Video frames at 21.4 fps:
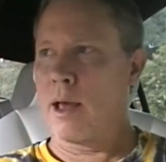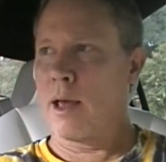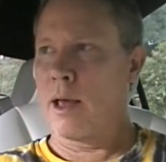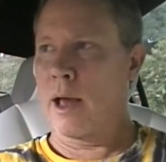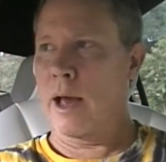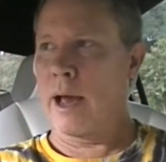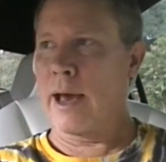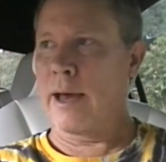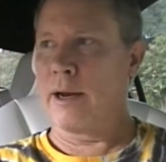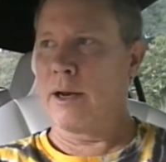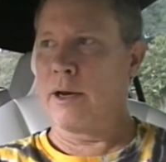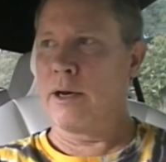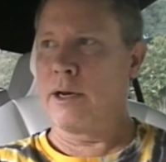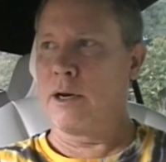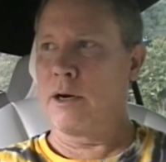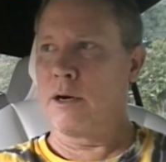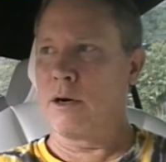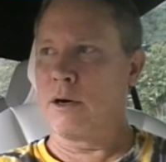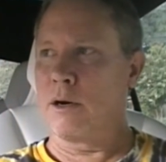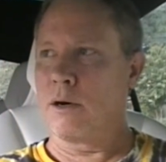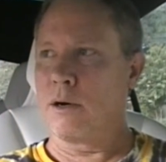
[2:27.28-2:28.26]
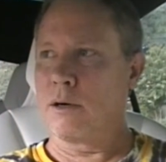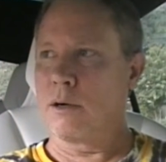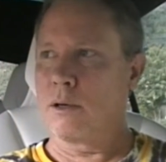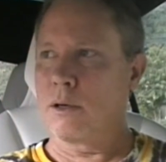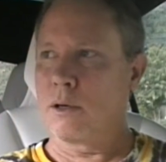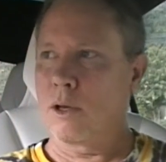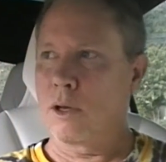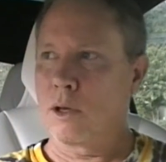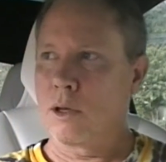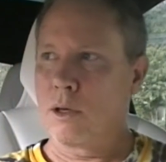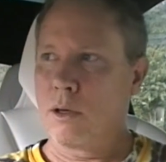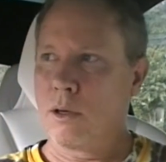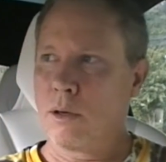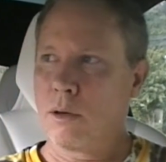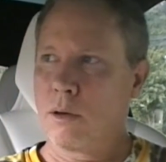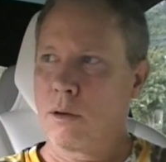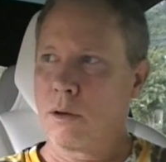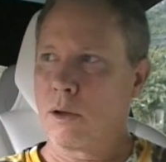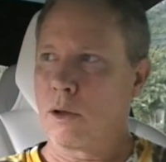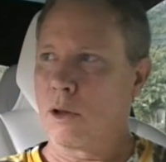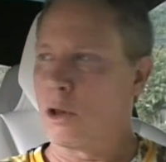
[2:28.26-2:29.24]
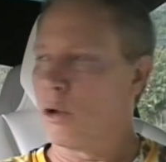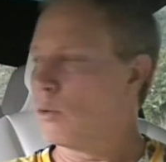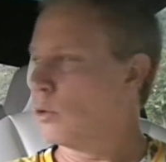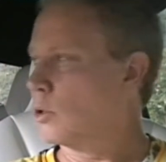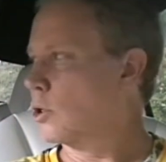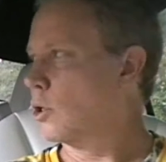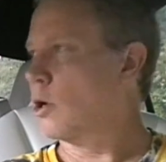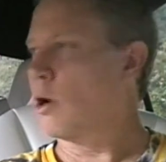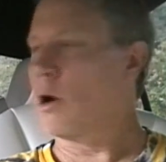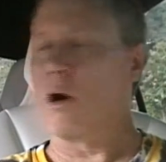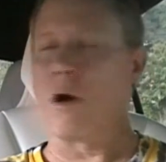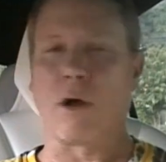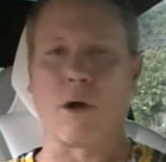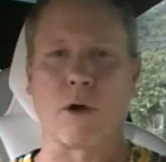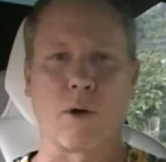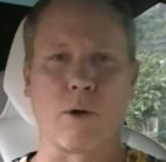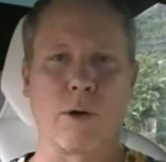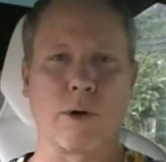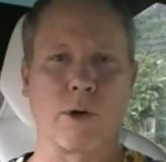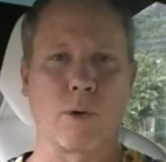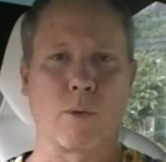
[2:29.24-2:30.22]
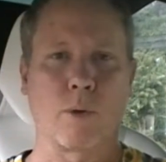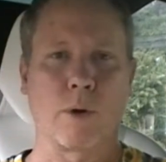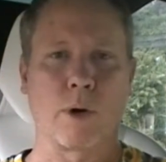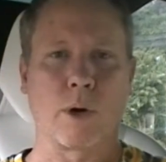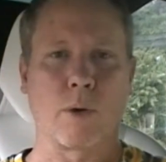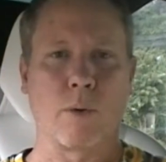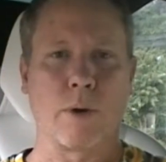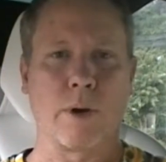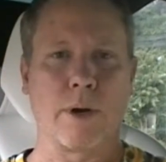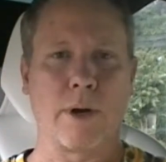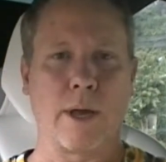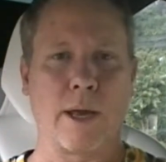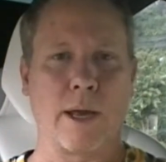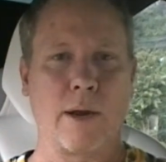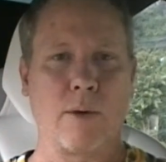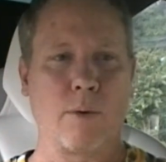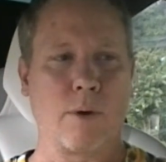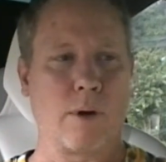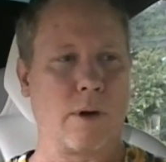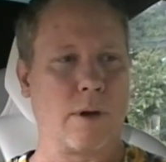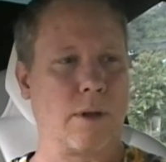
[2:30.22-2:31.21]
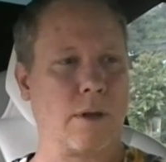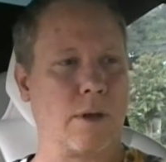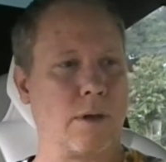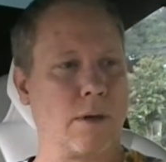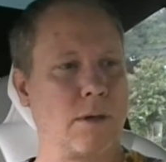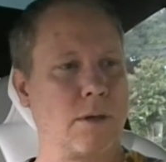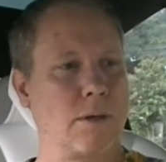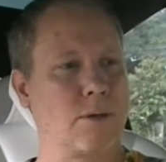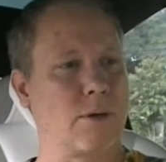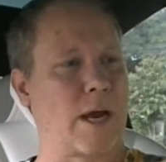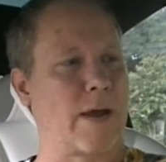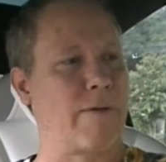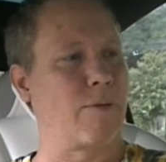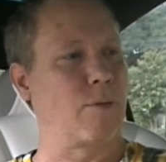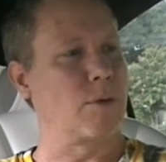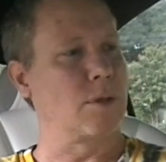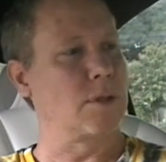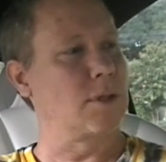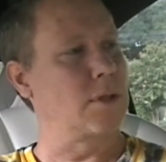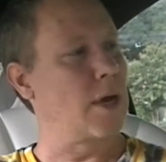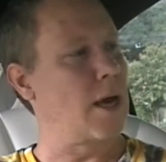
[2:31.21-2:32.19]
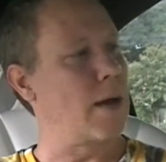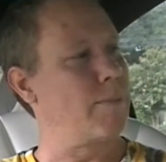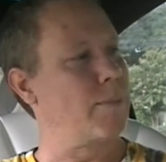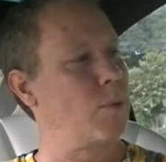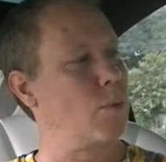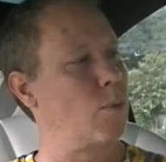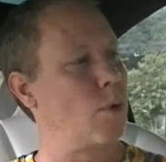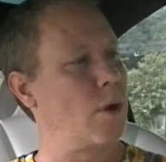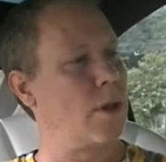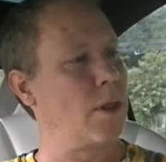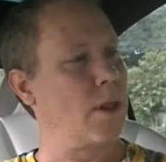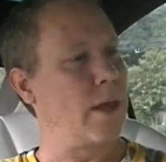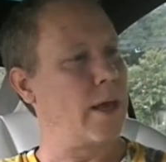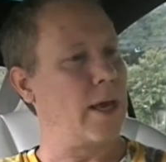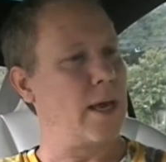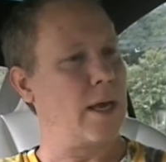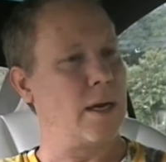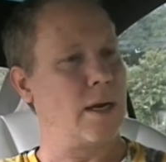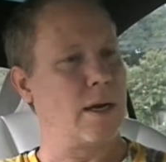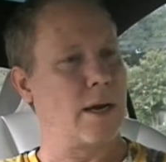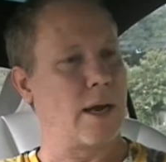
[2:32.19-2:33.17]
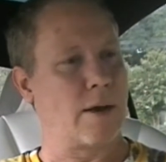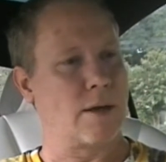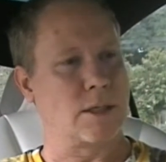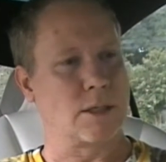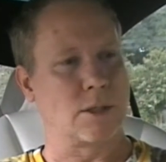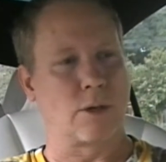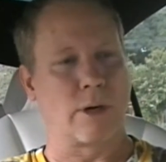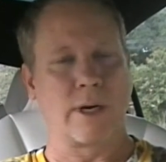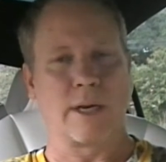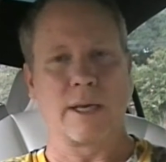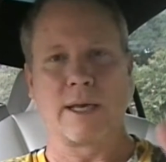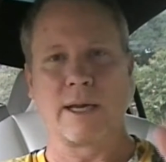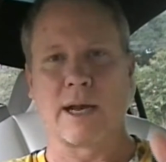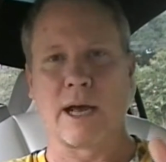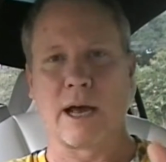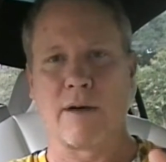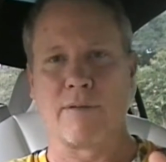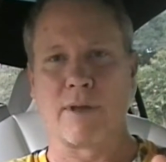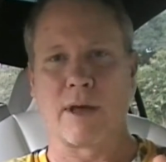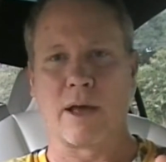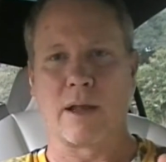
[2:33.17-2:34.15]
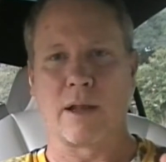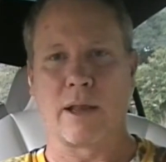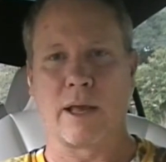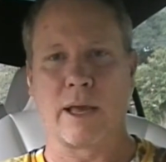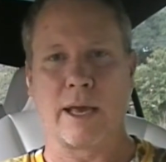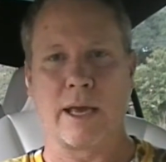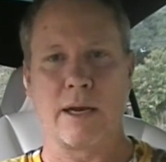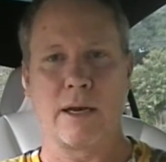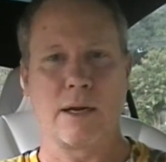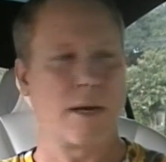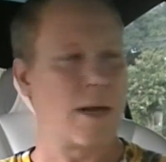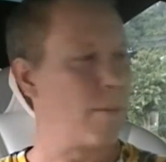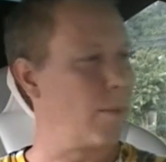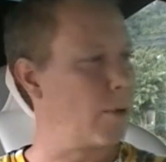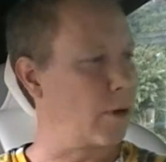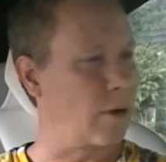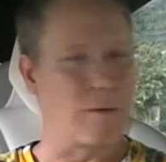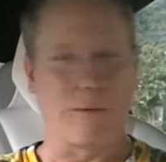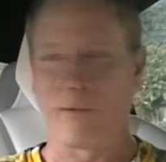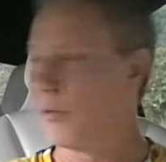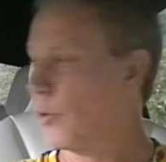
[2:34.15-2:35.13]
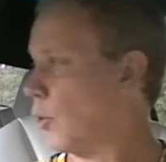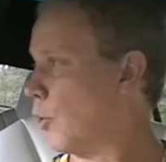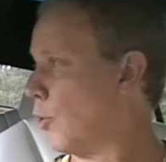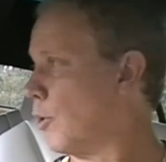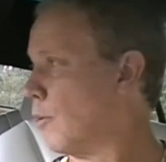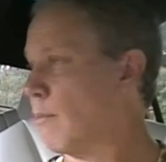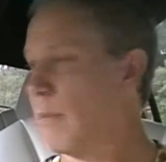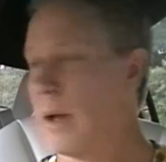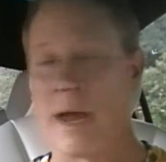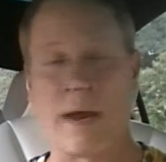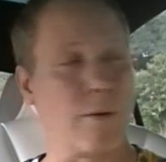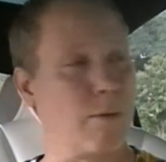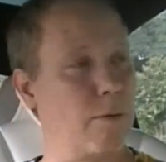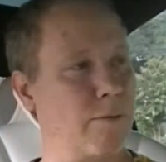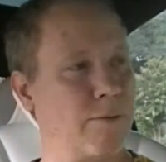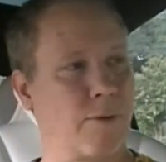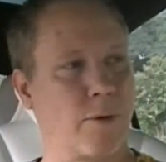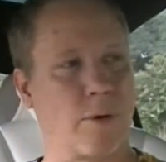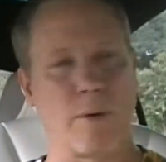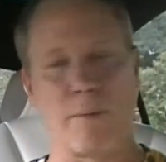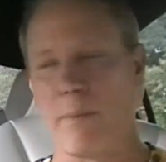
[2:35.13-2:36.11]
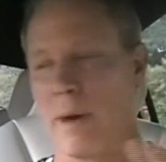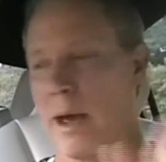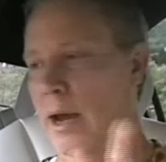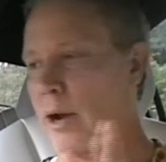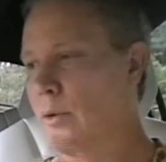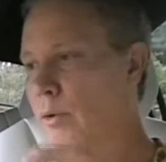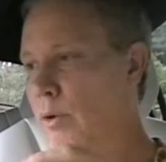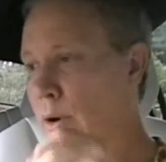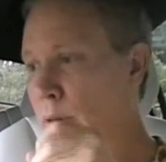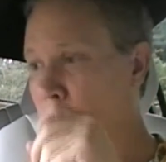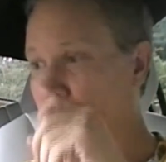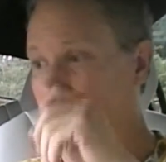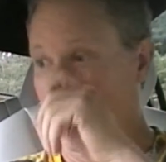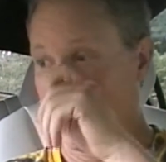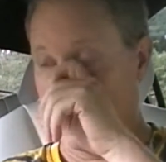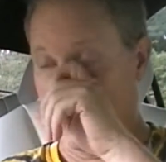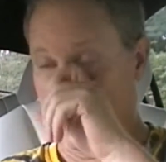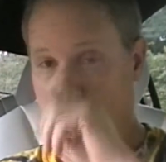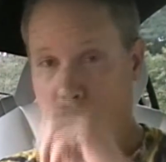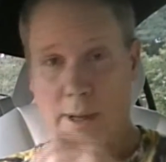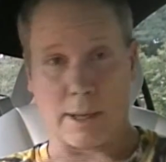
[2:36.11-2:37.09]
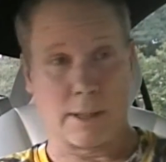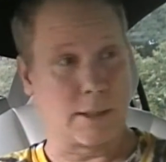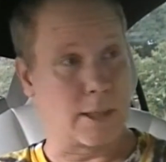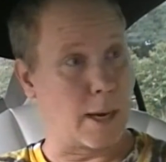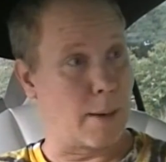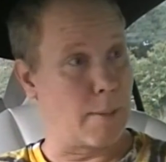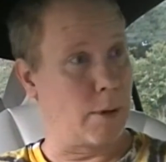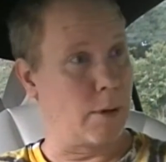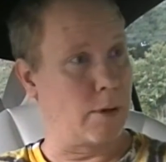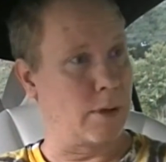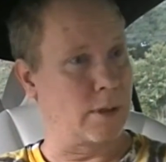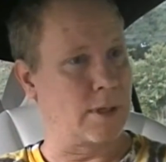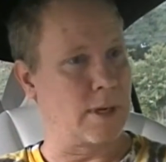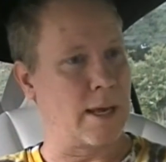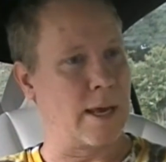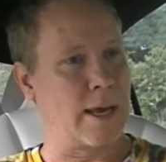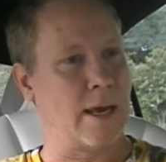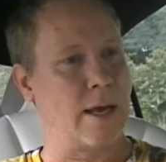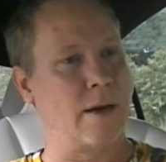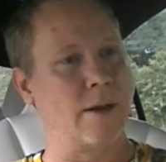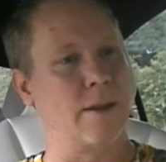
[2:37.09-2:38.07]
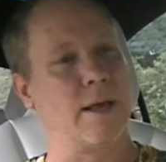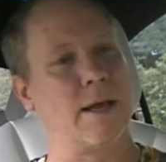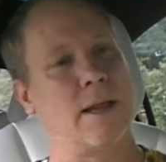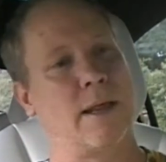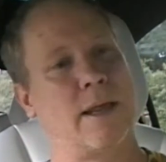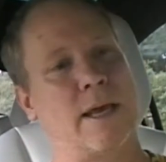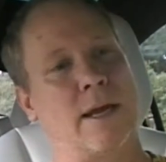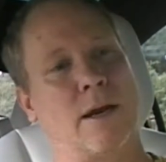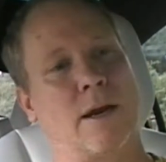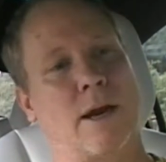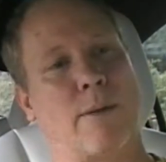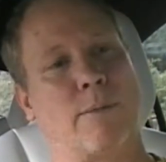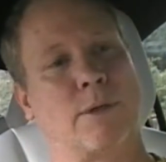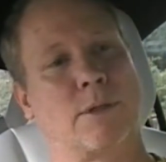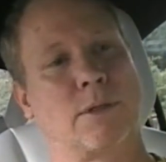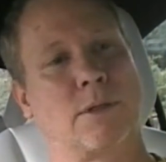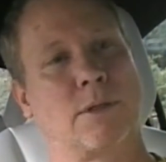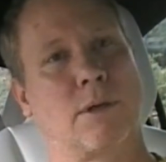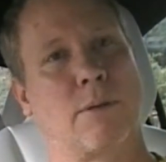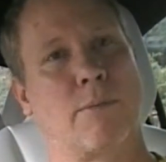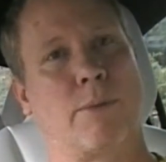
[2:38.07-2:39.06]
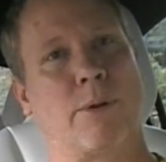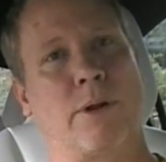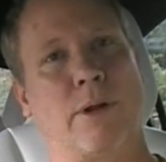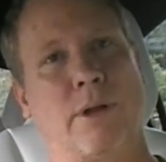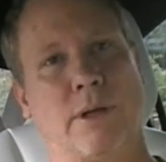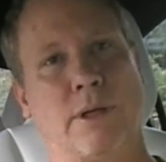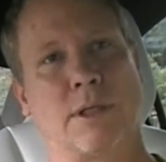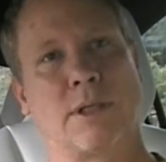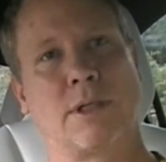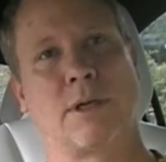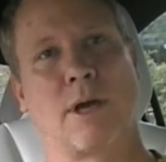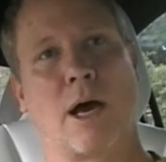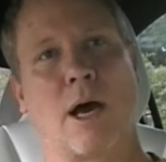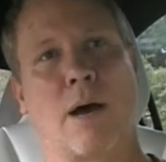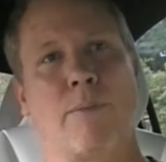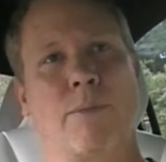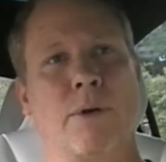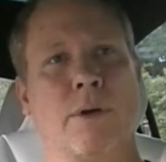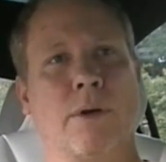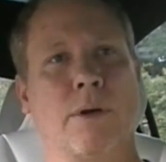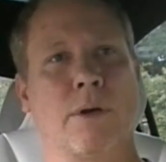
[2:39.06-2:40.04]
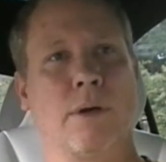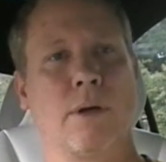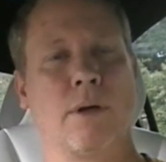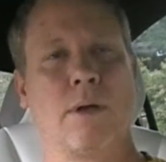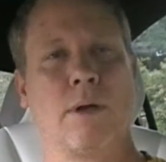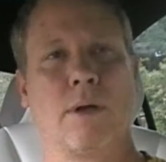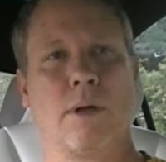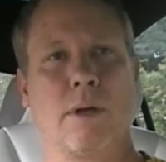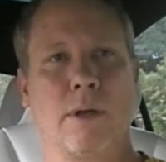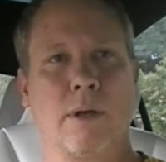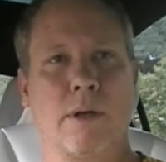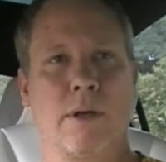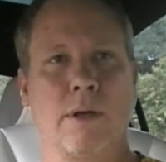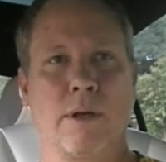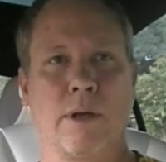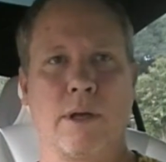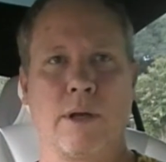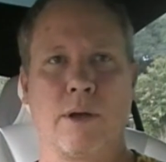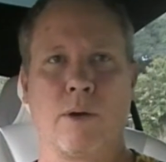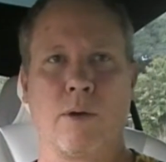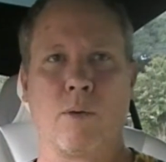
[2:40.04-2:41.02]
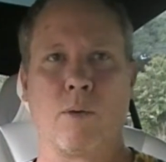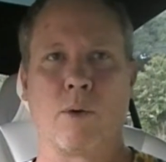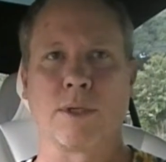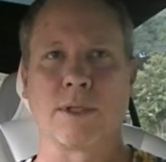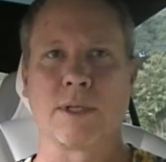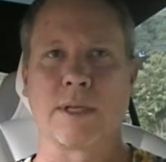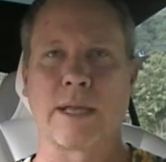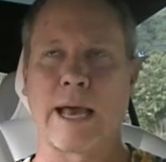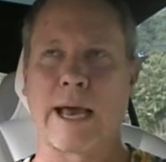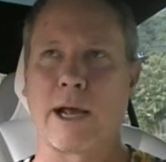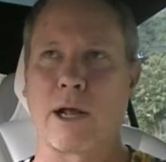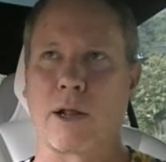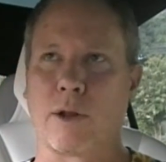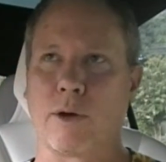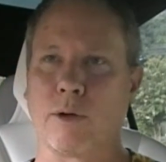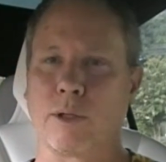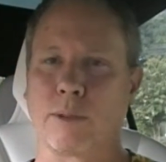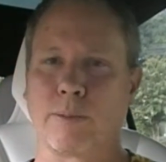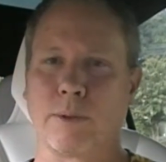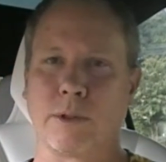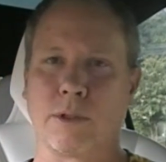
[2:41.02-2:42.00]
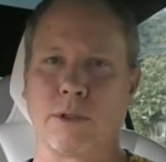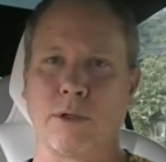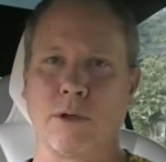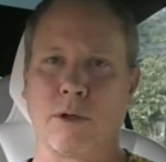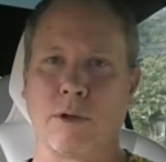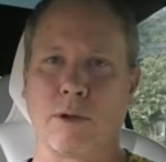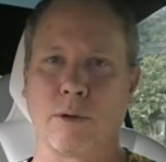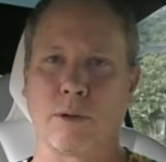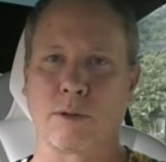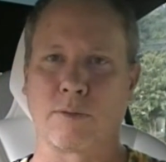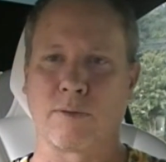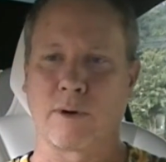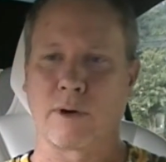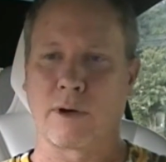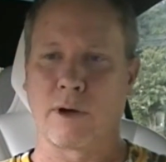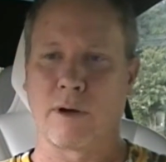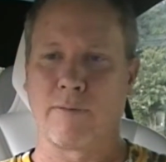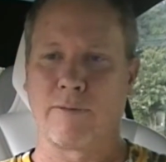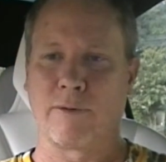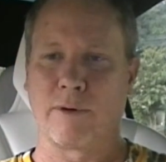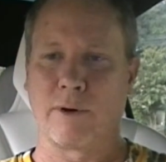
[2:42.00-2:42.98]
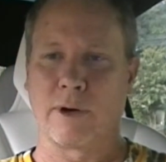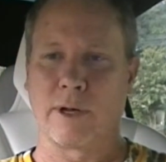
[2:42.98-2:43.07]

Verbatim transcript: I had a near close call going to work one day where the traffic was stopped in one lane and I was trying to get out of that lane and I'm looking forward and backward. By the time I looked ahead, that lane had almost completely stopped and wasn't that close, but it's too close for comfort.